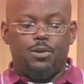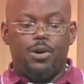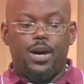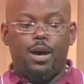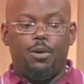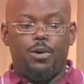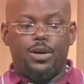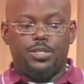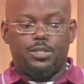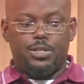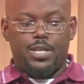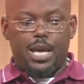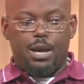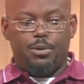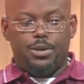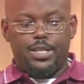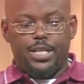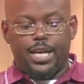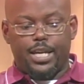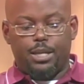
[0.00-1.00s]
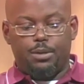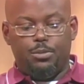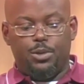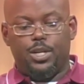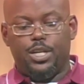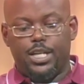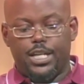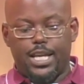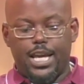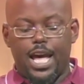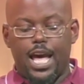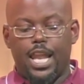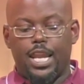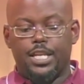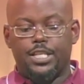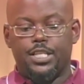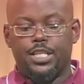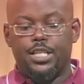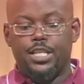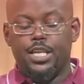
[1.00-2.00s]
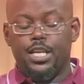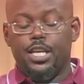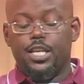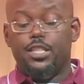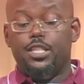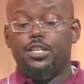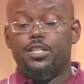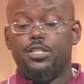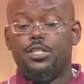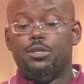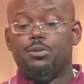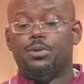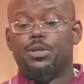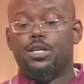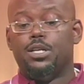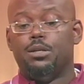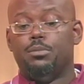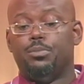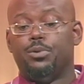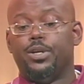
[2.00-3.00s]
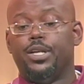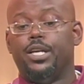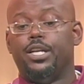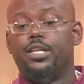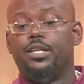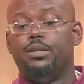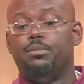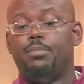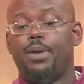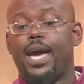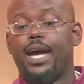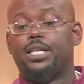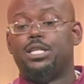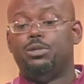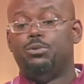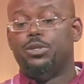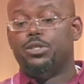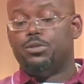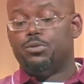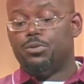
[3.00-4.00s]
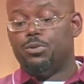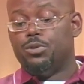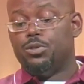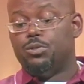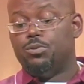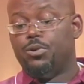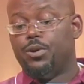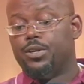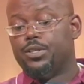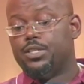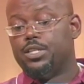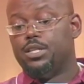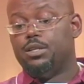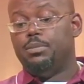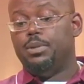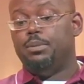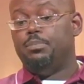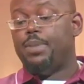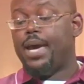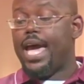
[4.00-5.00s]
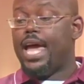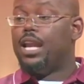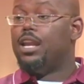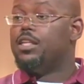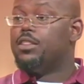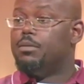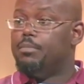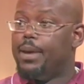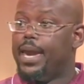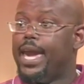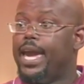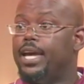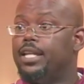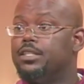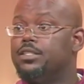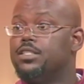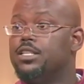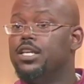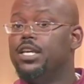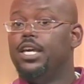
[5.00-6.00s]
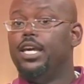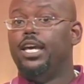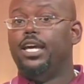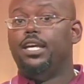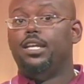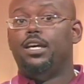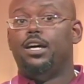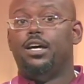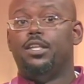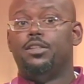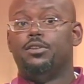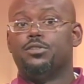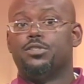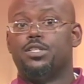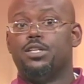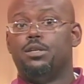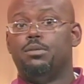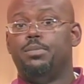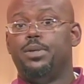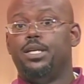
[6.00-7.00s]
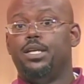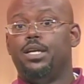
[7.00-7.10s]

at Western Iowa Tech Community College, and this year we're going to bring it back to its roots, where it's going to be Battle of the Bands, and there's going to be